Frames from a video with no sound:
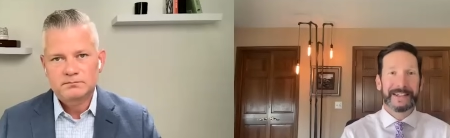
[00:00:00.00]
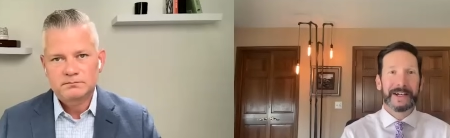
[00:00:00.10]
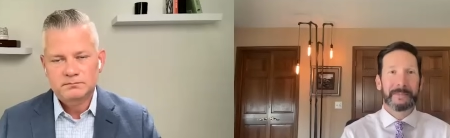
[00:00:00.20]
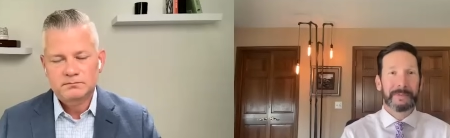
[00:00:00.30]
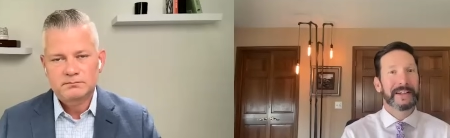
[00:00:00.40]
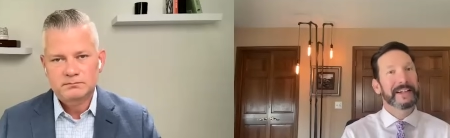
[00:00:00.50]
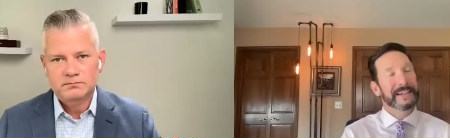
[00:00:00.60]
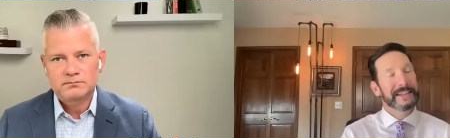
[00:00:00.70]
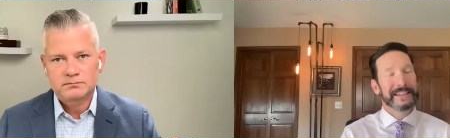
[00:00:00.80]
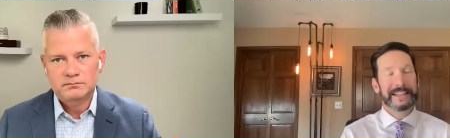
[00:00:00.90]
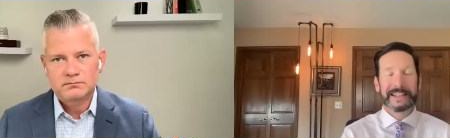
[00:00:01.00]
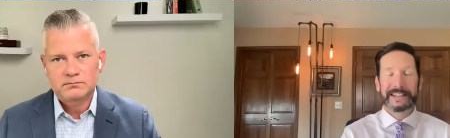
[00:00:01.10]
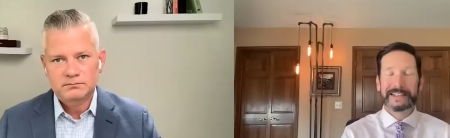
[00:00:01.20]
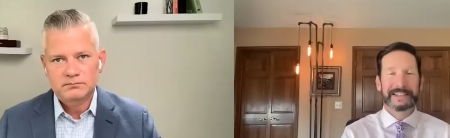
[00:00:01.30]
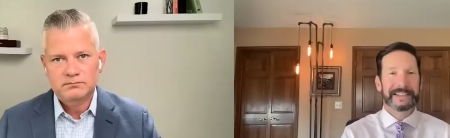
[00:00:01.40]
Speaker 1: up that,
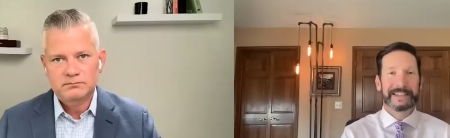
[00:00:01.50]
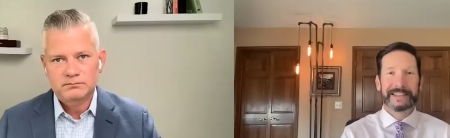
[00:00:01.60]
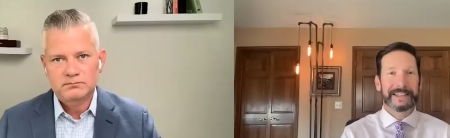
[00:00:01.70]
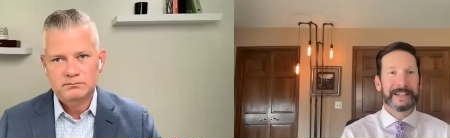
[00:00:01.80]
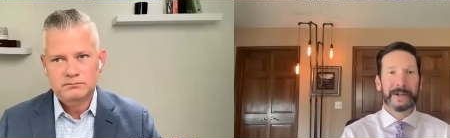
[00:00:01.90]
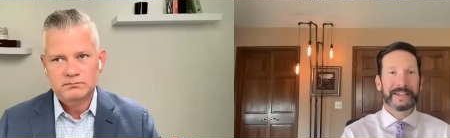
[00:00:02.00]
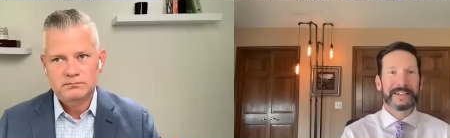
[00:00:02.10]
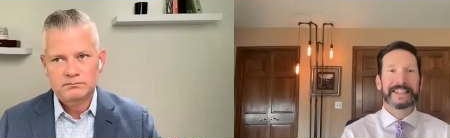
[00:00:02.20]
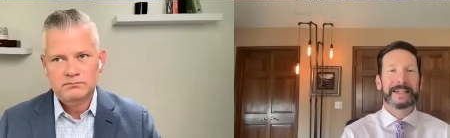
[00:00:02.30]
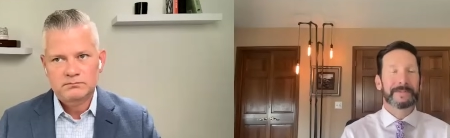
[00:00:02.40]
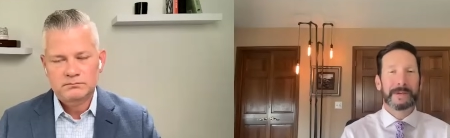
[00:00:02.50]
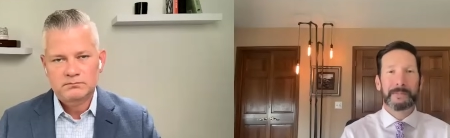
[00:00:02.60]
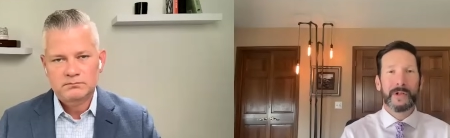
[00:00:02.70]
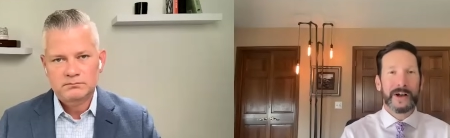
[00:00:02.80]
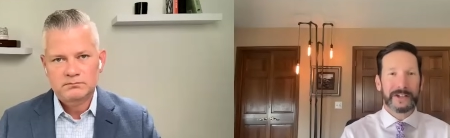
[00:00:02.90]
you know, it seems
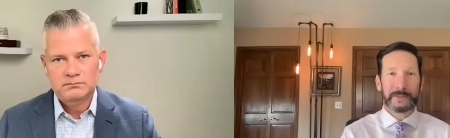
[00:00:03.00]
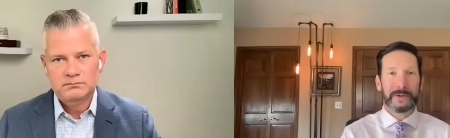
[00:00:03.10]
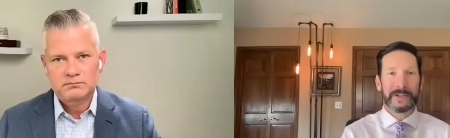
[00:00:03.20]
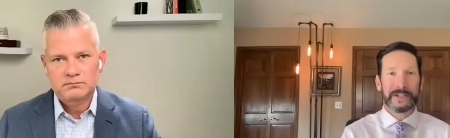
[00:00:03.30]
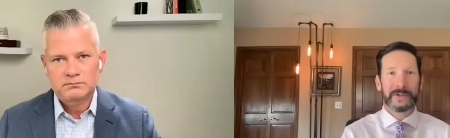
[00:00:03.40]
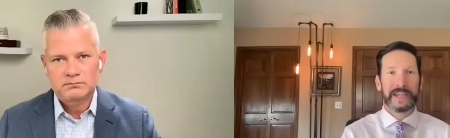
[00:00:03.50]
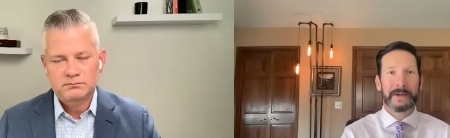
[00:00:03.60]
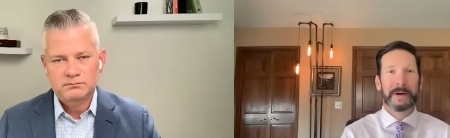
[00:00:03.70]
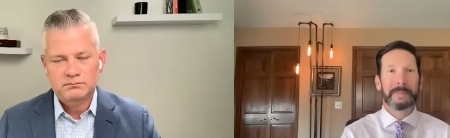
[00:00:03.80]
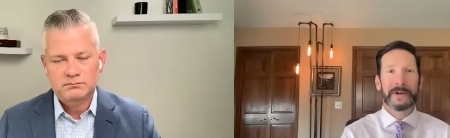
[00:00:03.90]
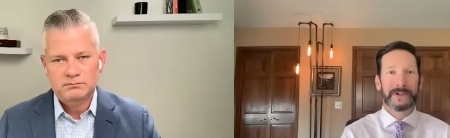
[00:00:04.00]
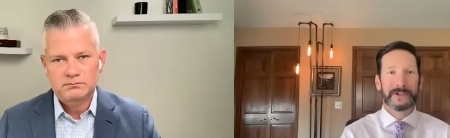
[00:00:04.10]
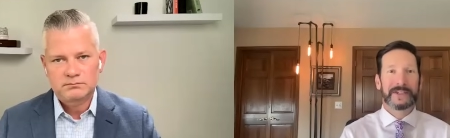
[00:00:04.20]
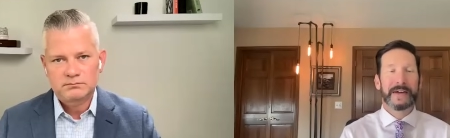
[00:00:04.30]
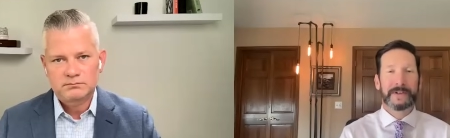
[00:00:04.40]
implausible that you came up there just
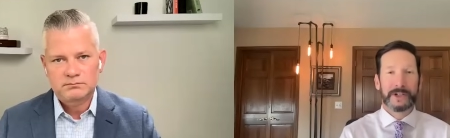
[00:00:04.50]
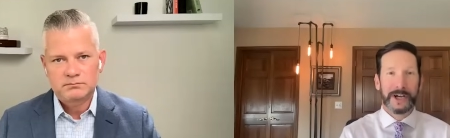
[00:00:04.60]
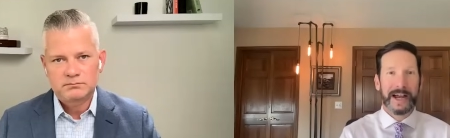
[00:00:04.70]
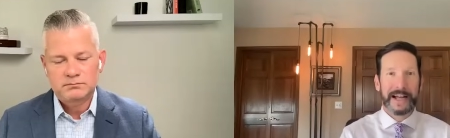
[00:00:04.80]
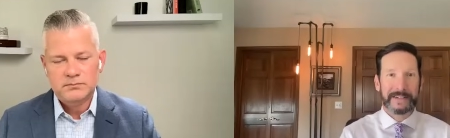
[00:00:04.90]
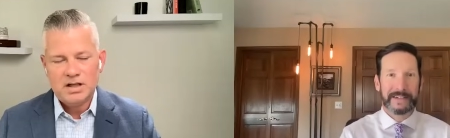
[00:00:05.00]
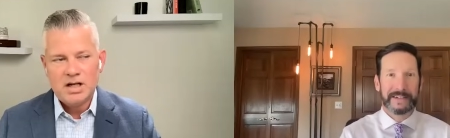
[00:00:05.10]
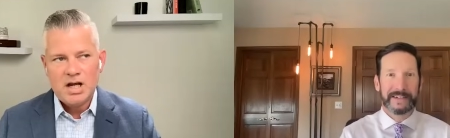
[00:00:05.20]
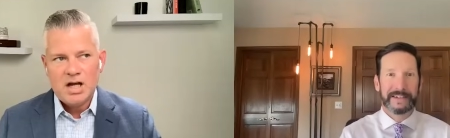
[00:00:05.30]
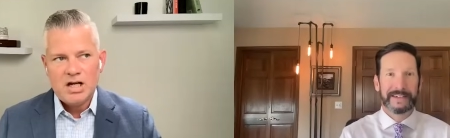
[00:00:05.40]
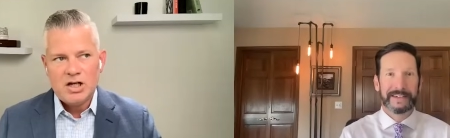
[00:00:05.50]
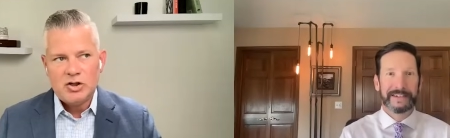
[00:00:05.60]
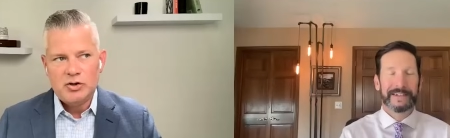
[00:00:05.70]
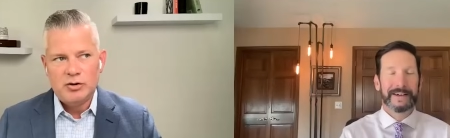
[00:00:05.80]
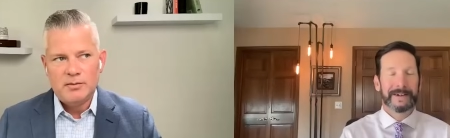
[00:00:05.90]
to have a chat.
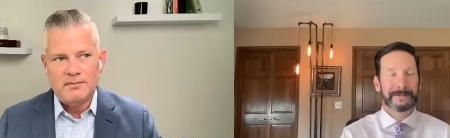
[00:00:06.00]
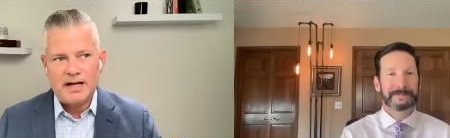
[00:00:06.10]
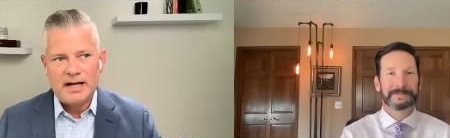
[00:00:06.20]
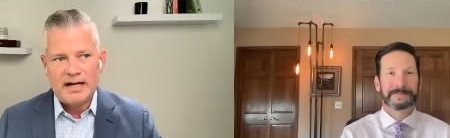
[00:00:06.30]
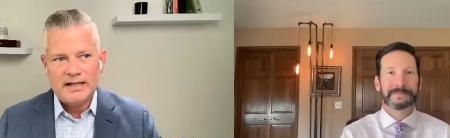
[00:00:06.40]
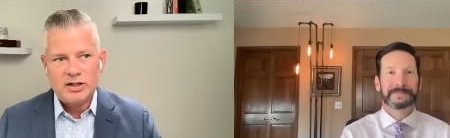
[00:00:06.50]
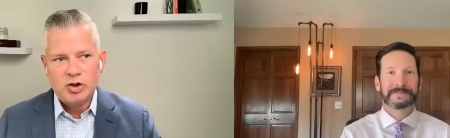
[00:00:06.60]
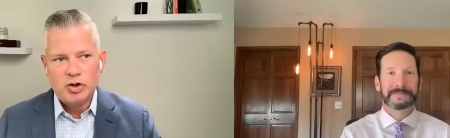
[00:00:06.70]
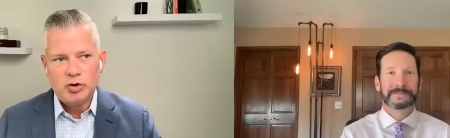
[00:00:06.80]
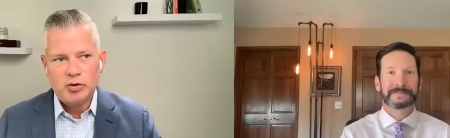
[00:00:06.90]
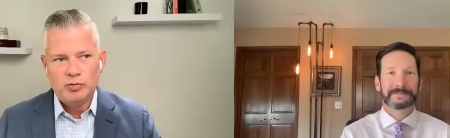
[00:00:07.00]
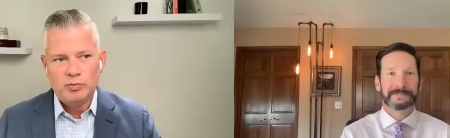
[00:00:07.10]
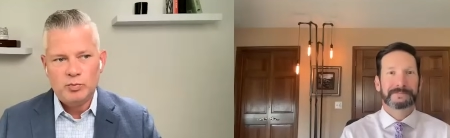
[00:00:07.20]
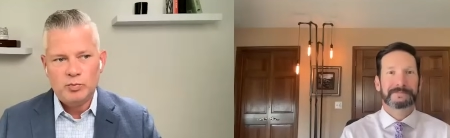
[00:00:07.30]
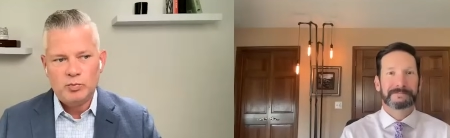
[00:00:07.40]
Speaker 2: You are a man who
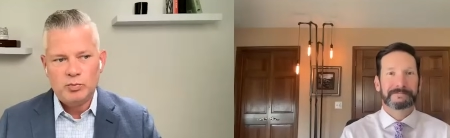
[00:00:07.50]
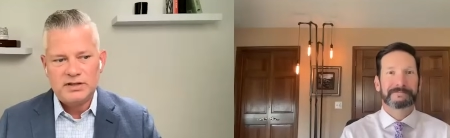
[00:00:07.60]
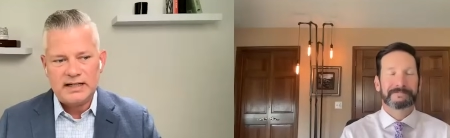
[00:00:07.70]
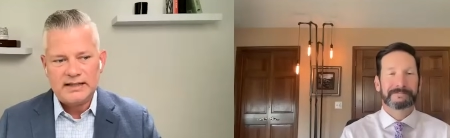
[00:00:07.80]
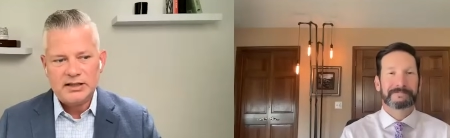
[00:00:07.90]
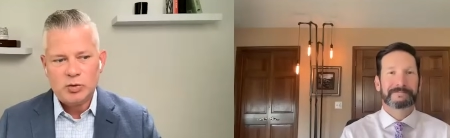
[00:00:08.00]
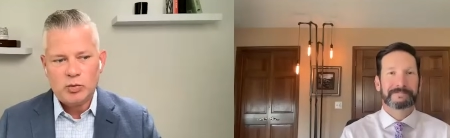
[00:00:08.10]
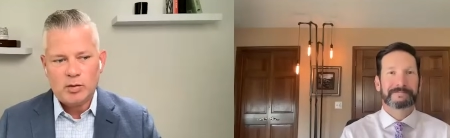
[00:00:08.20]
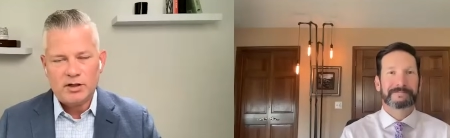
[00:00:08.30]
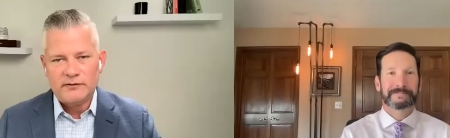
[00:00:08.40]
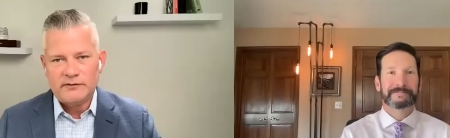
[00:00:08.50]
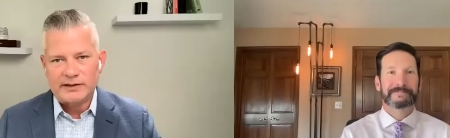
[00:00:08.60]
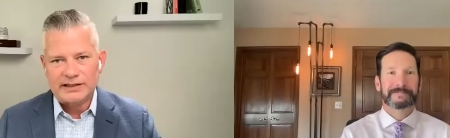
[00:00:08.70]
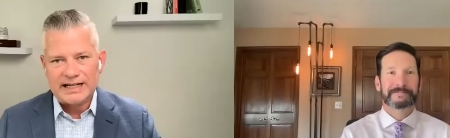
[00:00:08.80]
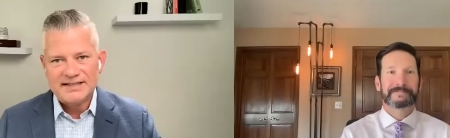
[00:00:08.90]
dated a woman for
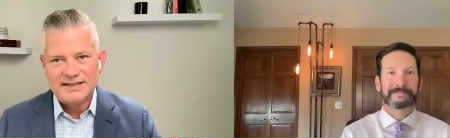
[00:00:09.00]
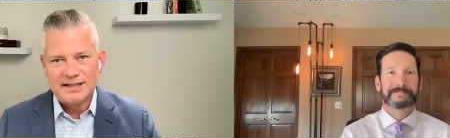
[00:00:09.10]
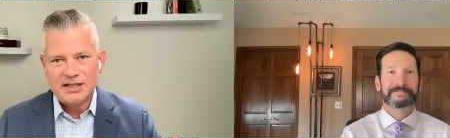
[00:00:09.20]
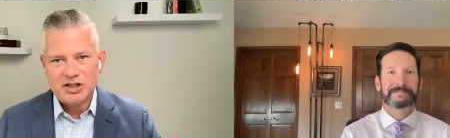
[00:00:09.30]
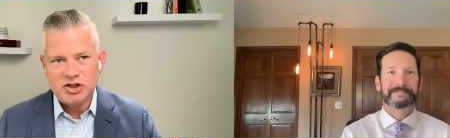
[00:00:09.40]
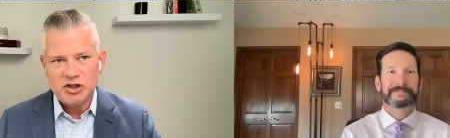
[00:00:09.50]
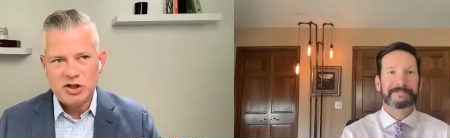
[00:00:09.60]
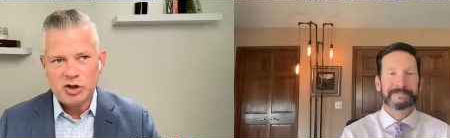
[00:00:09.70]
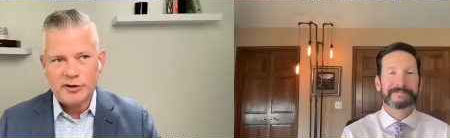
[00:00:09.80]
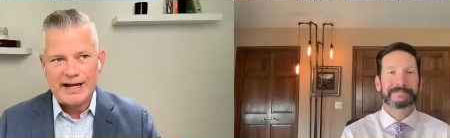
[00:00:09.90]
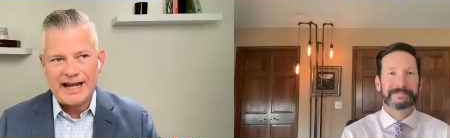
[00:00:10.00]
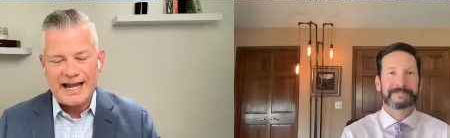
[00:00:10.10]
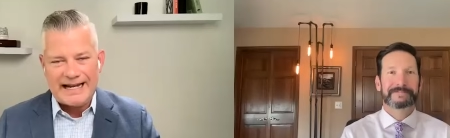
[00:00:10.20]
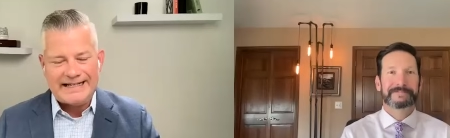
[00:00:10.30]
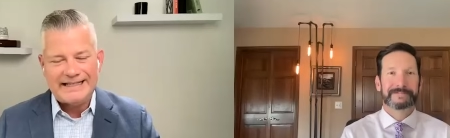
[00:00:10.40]
less than a year,
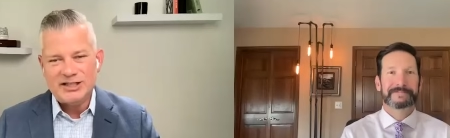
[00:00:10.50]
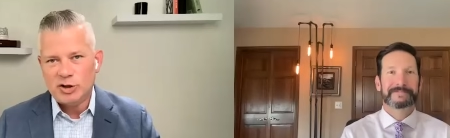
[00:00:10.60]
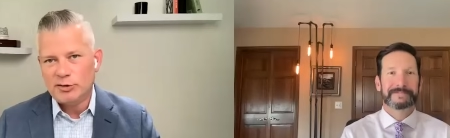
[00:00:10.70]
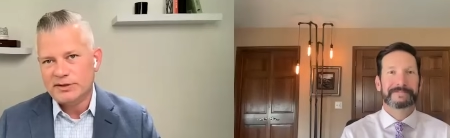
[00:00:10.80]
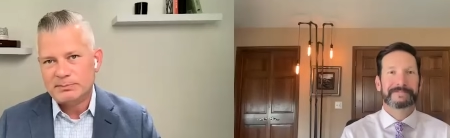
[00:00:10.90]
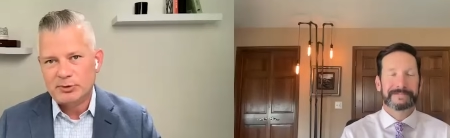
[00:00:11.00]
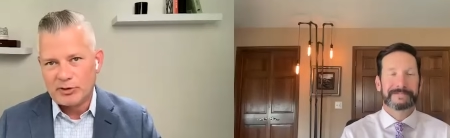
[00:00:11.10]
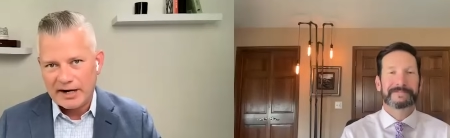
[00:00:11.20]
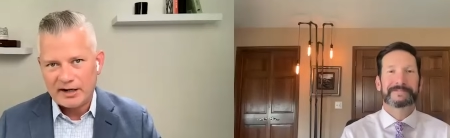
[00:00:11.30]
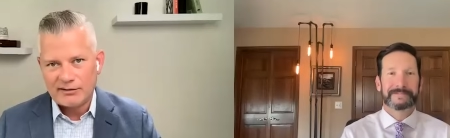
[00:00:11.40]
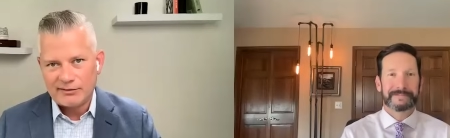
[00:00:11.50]
eight years prior